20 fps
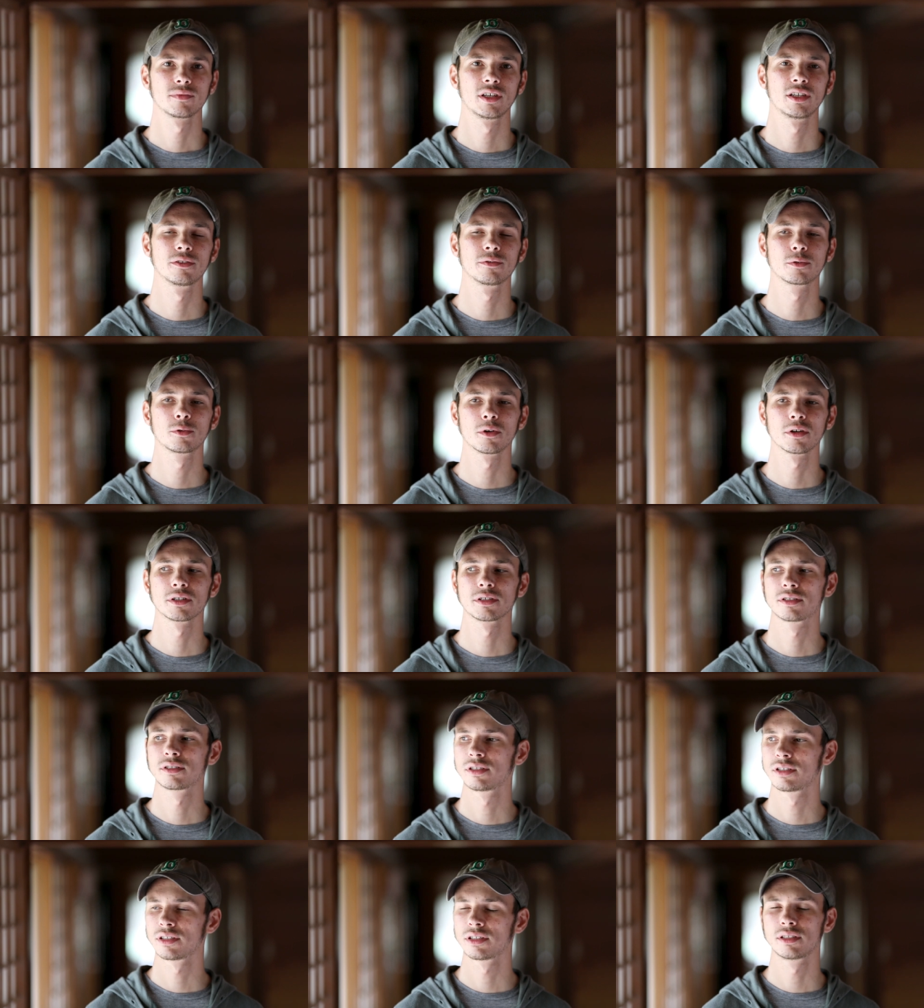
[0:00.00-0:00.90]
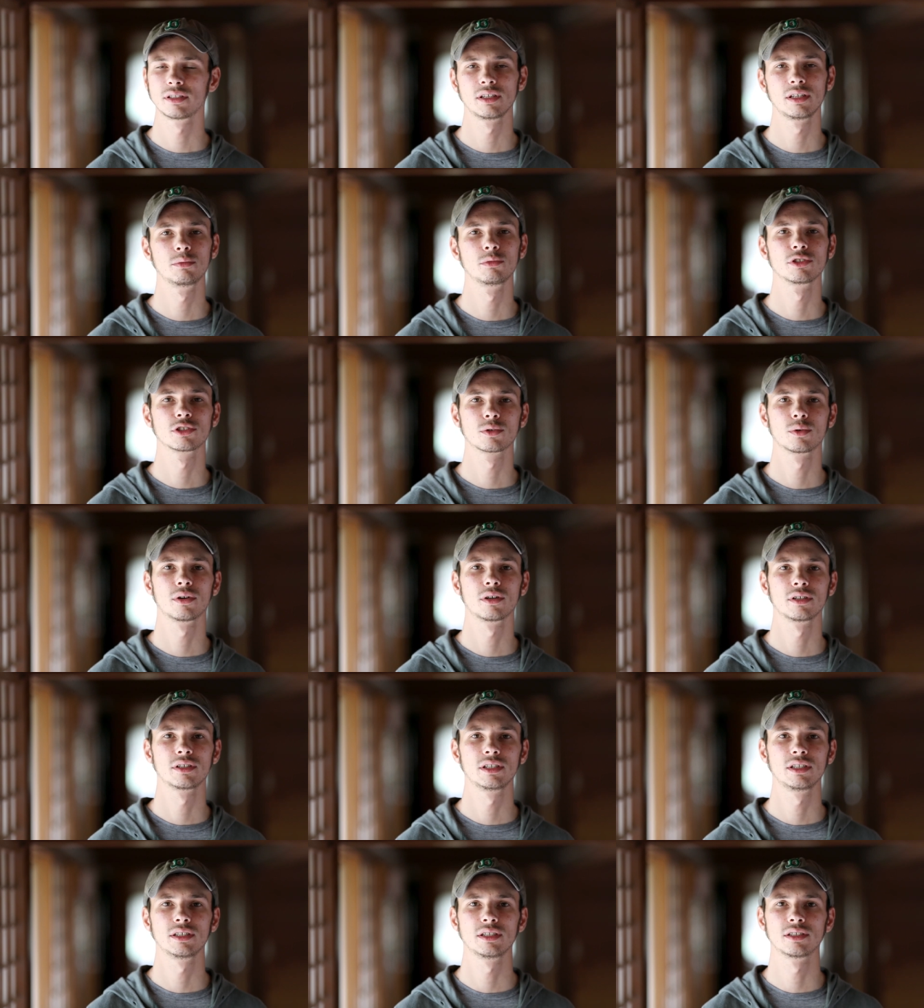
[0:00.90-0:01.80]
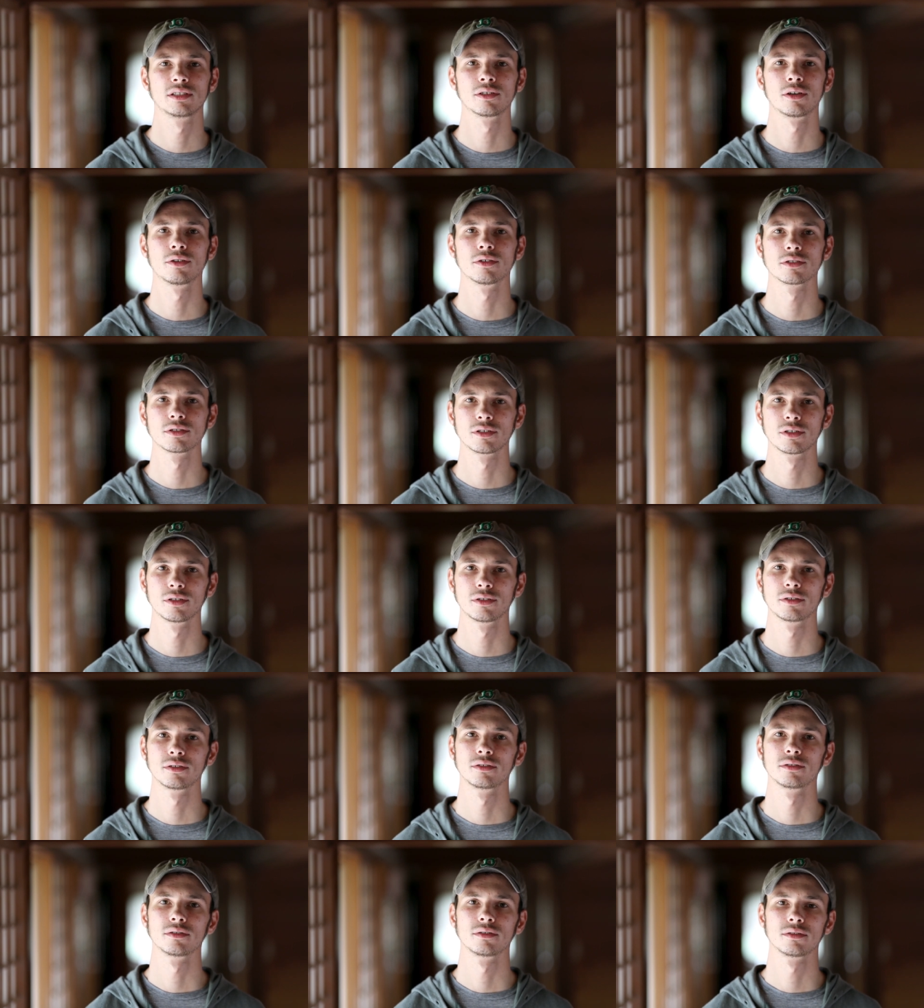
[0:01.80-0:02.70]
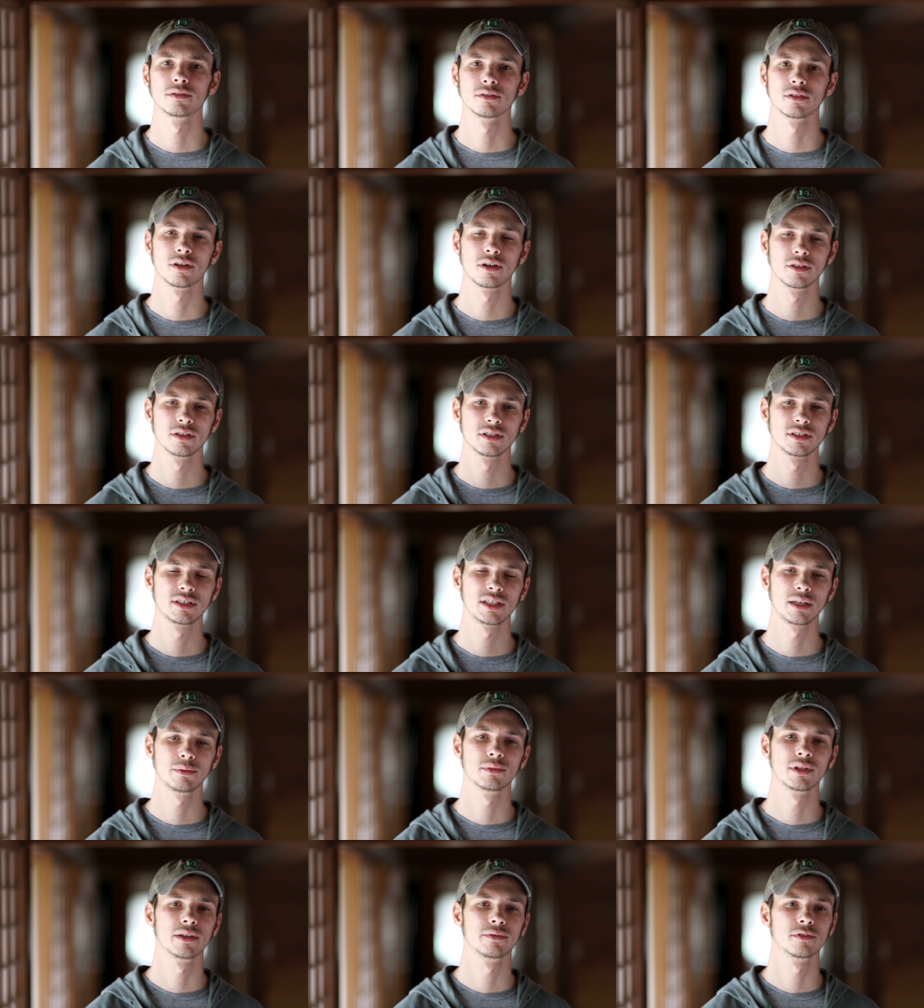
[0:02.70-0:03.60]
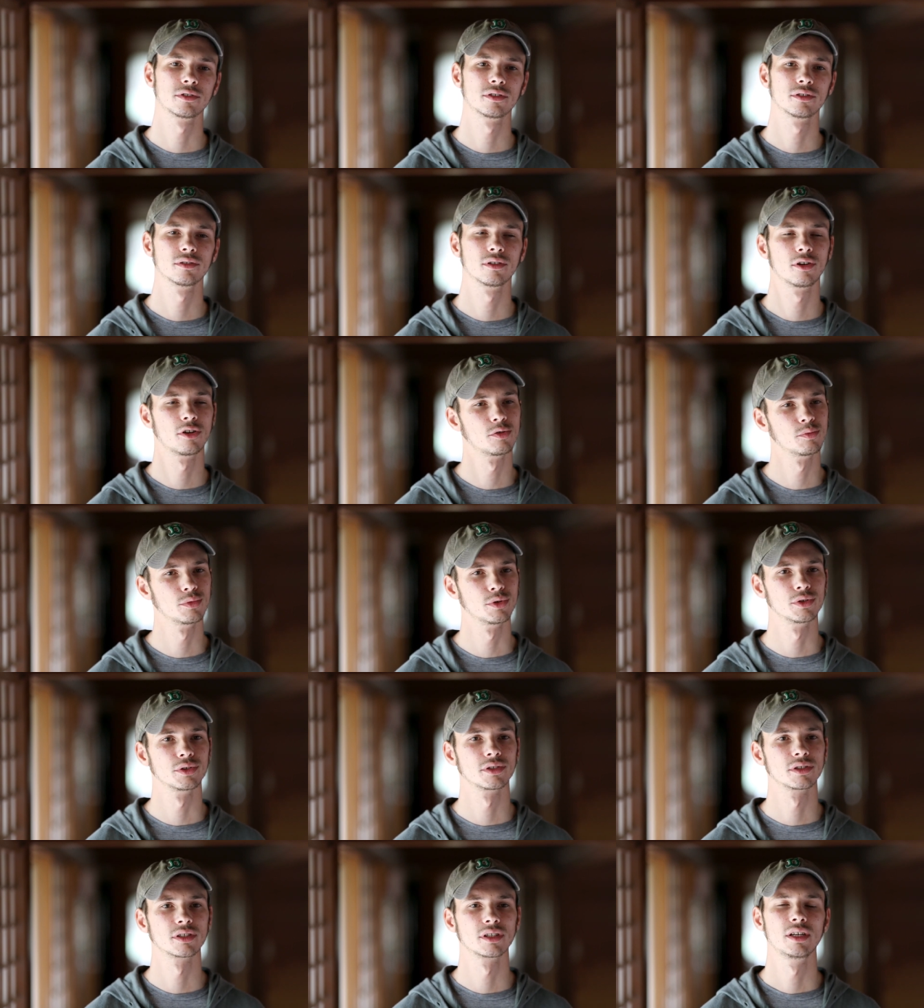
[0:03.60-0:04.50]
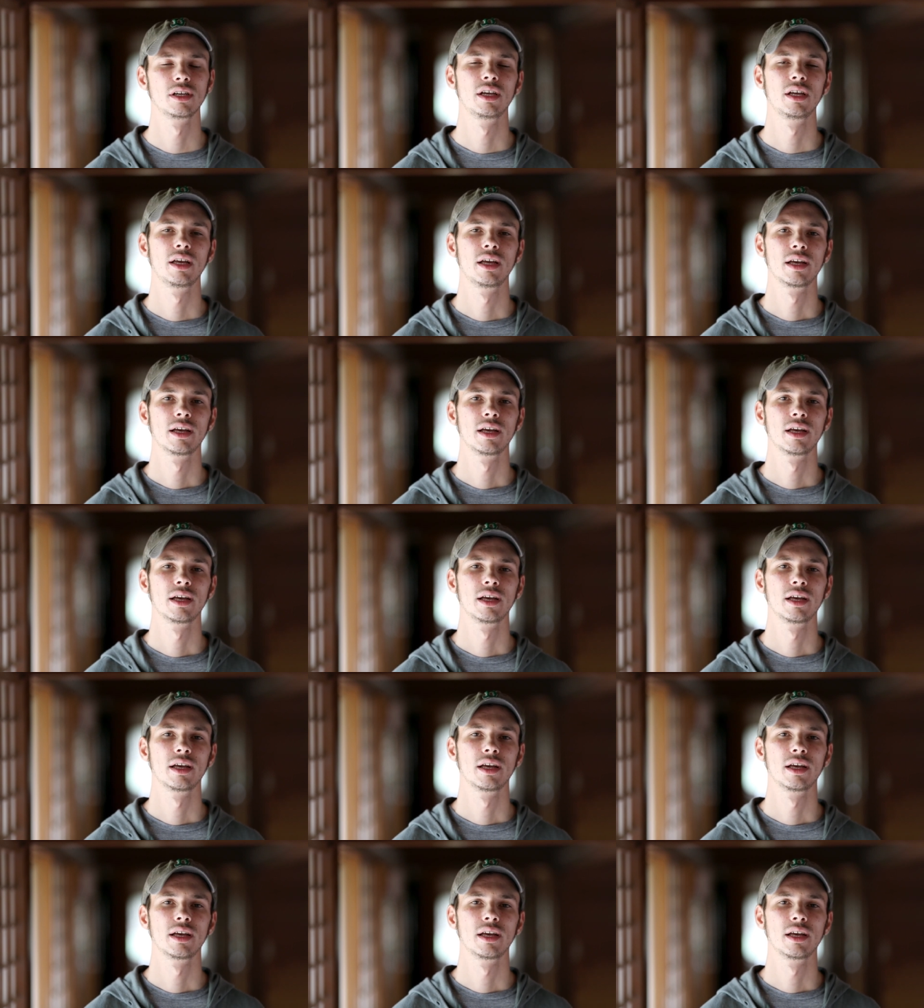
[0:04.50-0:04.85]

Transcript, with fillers: And of course, the image quality is also on the same level almost